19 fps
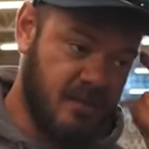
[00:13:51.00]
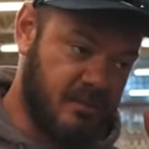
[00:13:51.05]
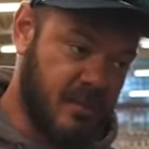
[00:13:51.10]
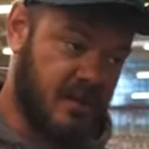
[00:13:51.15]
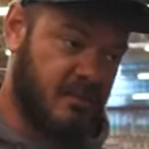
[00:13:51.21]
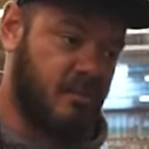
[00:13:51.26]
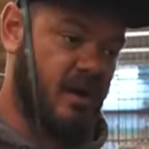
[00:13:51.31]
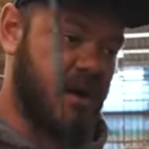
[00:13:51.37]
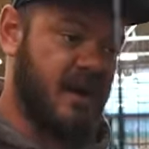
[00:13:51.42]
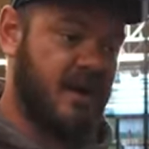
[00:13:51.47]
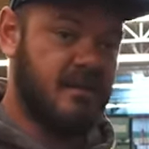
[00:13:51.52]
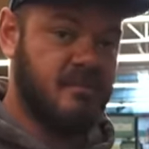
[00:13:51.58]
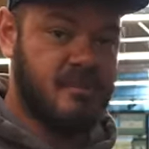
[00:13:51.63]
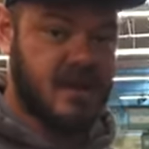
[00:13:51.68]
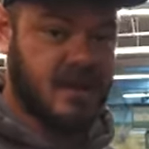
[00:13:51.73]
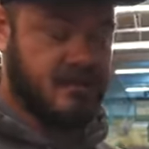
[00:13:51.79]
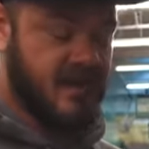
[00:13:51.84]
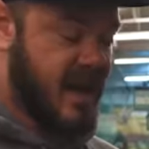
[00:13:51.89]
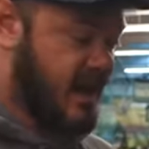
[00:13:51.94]
Big brain,
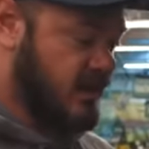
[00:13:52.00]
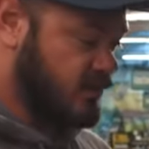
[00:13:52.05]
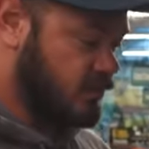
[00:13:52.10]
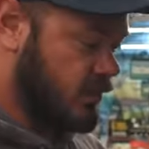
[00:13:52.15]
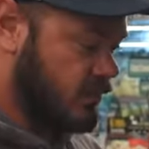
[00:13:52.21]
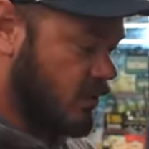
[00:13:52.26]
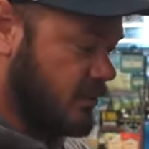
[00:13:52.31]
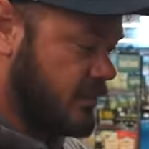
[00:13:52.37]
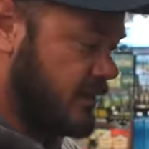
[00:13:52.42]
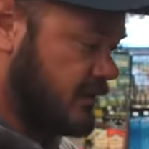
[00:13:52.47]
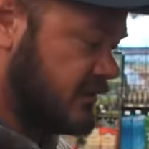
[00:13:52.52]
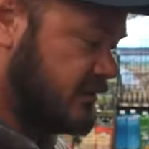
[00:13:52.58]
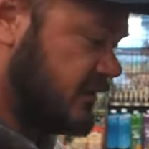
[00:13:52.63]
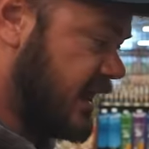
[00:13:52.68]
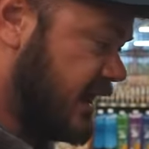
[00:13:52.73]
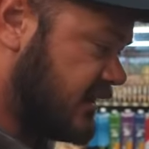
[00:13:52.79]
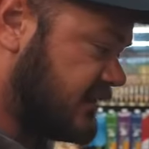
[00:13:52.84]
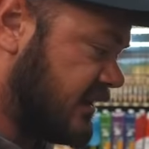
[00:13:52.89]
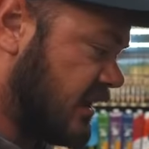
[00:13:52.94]
big math. We won't be able to do
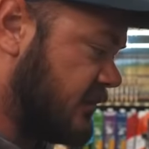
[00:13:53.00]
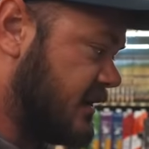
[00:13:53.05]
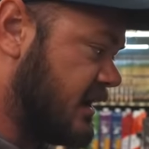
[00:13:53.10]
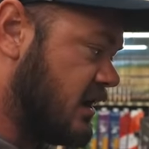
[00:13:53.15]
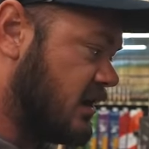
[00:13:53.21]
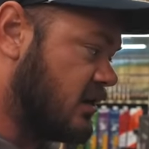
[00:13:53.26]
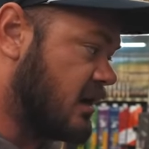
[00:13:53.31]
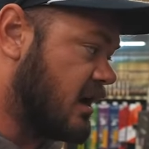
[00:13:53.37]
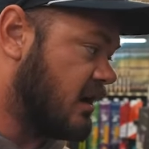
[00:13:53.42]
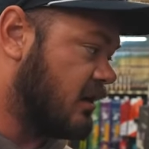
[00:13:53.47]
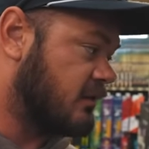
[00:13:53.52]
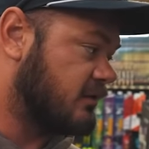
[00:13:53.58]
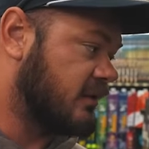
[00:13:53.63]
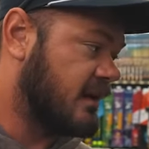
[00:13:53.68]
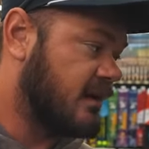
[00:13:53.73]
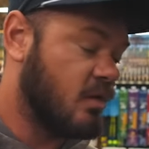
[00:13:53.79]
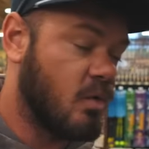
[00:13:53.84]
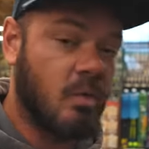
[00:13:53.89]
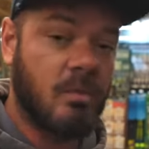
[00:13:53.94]
that because that'll be one hundred dollars,
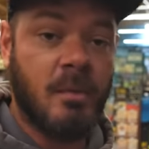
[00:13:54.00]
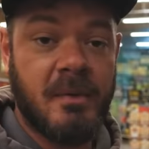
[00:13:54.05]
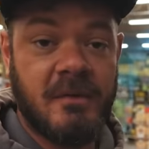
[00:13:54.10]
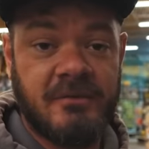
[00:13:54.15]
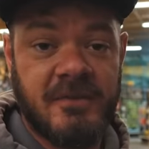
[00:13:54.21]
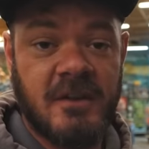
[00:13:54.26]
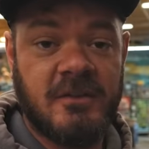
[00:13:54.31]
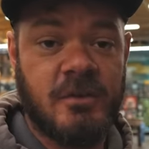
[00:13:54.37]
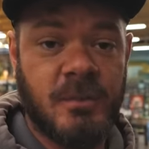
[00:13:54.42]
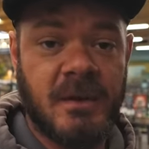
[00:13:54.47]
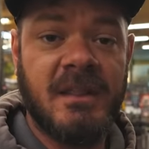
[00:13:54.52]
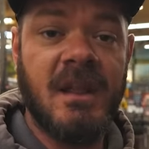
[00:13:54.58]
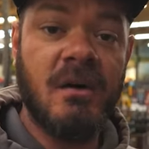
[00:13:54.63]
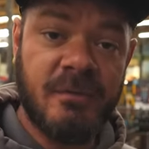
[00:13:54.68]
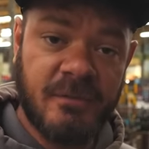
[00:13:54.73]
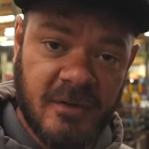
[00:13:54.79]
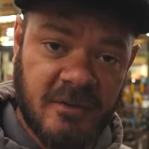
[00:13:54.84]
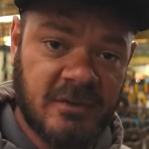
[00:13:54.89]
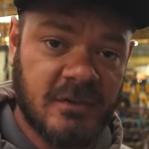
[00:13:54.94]
and Norm will be fishing with
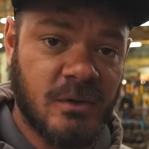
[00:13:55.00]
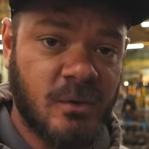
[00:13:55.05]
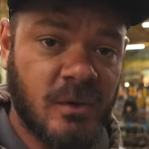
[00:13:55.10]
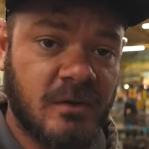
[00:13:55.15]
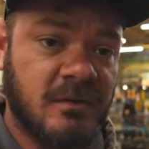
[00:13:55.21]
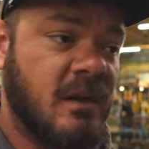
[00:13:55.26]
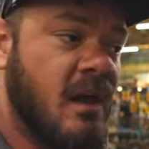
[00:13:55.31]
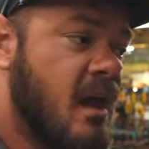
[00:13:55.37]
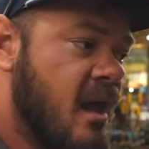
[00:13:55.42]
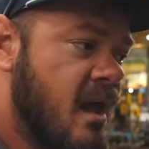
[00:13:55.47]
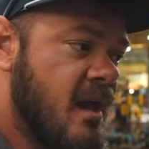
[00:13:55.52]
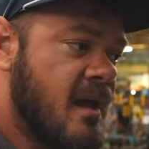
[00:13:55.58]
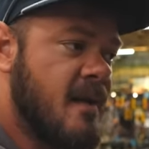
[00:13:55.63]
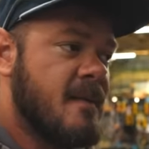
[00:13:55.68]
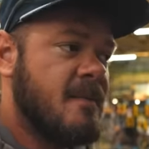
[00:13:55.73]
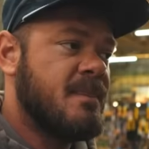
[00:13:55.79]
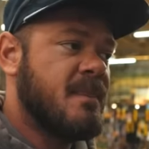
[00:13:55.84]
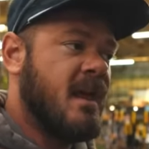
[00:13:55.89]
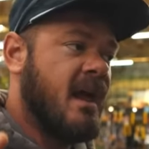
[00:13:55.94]
no fishing lures.
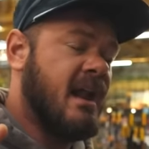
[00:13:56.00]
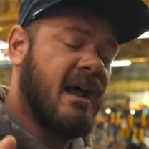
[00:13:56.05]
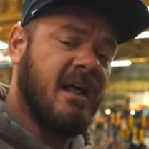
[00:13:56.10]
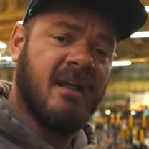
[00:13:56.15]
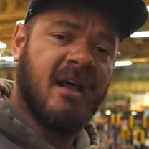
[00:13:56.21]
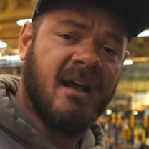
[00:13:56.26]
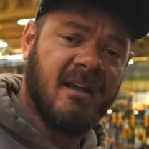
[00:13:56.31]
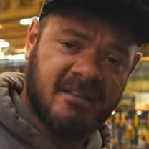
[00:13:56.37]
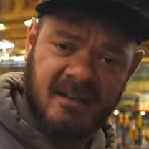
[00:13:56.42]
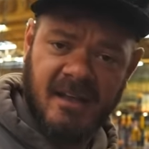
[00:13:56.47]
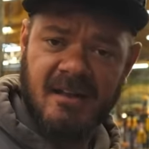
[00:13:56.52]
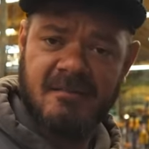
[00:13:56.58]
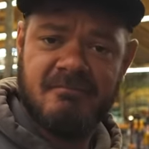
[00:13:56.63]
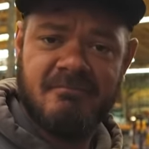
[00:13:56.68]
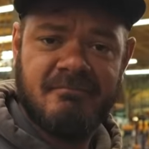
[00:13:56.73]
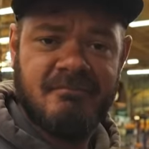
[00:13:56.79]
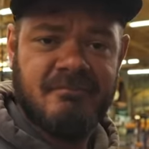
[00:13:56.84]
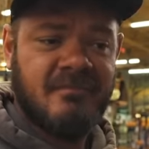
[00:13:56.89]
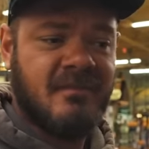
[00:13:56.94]
And I, like I said,
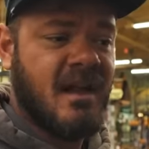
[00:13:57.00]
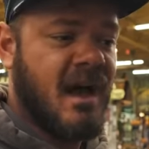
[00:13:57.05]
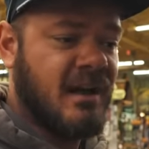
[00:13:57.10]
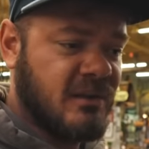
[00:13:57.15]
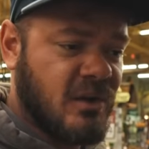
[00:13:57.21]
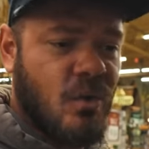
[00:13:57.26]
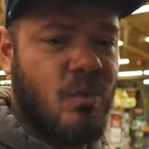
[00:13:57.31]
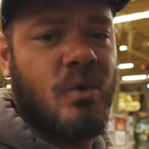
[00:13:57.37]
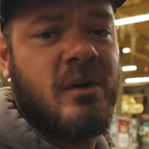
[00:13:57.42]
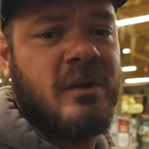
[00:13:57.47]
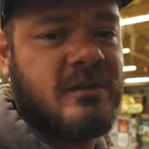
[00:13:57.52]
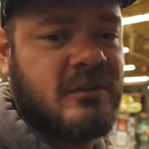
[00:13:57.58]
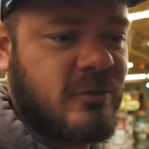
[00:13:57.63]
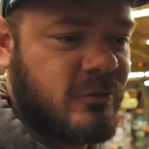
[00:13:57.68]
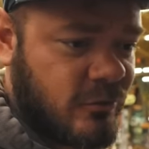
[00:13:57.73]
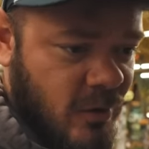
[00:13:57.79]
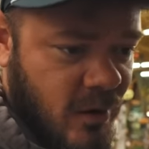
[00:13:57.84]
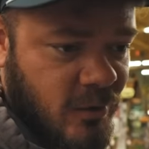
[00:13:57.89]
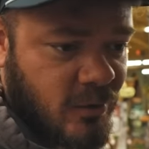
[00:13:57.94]
I don't want us to
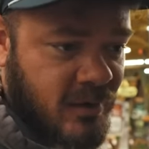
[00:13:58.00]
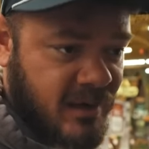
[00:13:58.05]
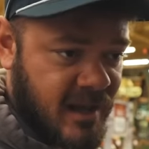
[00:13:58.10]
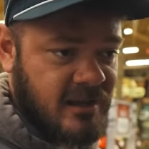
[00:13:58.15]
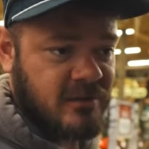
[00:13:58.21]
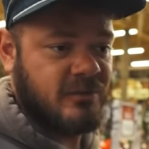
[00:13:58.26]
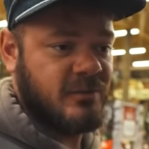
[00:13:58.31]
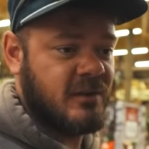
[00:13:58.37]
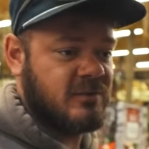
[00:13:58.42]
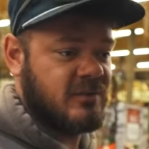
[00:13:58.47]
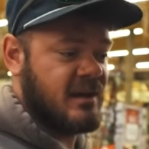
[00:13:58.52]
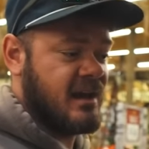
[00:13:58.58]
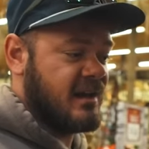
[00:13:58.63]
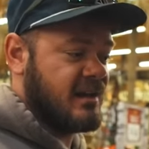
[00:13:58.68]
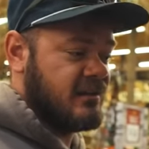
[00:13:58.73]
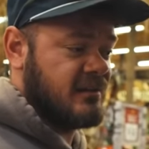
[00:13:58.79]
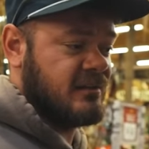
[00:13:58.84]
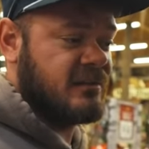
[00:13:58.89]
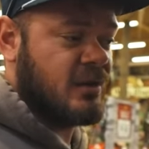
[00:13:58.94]
struggle to catch fish today
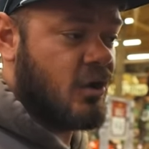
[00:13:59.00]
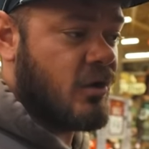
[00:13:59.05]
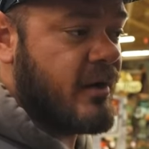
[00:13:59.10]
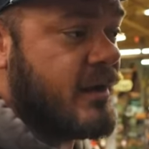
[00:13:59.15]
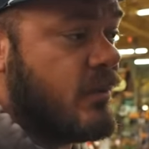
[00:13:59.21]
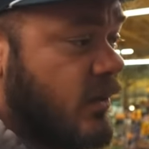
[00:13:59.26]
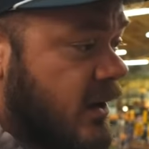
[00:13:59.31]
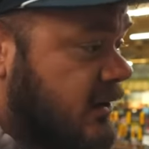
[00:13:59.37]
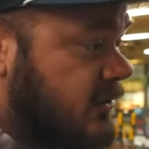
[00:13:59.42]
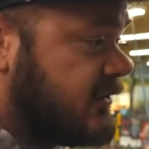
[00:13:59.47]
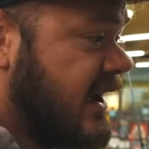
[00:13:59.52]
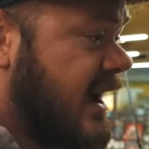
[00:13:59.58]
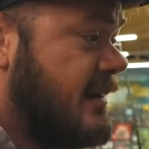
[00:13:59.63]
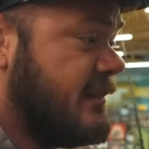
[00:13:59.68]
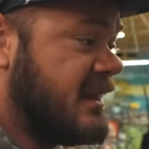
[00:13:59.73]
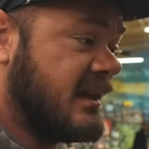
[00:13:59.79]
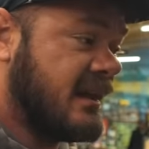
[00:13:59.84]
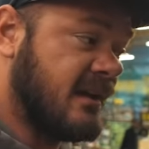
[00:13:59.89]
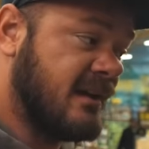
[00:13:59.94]
because it's already
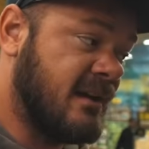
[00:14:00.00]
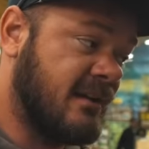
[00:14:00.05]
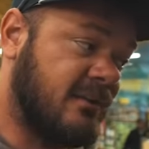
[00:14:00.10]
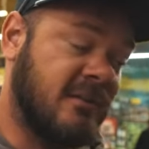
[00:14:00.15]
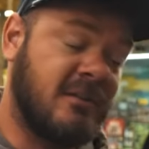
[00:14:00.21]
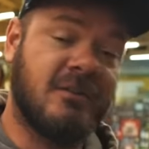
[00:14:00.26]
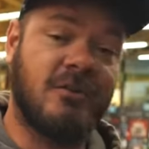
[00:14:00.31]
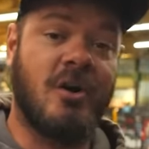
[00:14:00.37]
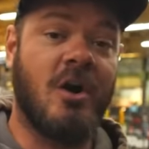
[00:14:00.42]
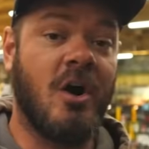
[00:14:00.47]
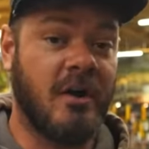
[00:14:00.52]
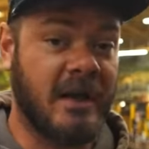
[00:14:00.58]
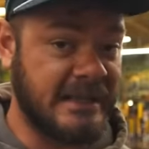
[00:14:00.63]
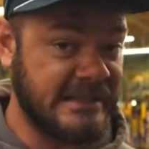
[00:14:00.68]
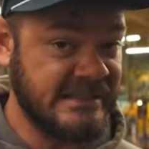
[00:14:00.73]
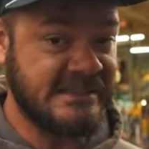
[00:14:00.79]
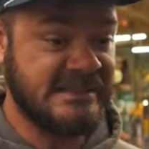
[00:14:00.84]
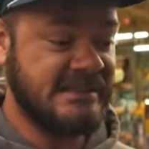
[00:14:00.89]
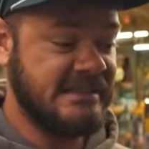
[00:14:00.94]
wintertime and the conditions are already
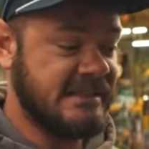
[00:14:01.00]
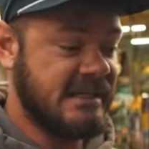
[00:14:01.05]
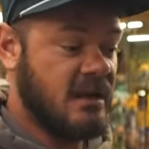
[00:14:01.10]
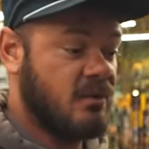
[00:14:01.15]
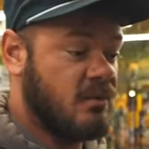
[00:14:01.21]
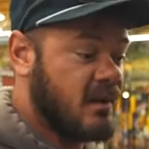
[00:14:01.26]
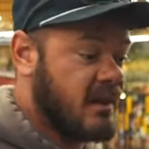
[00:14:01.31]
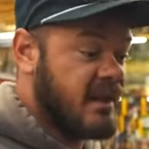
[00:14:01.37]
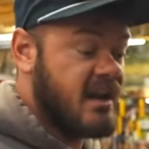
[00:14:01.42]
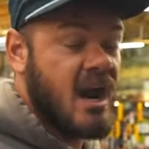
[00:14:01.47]
really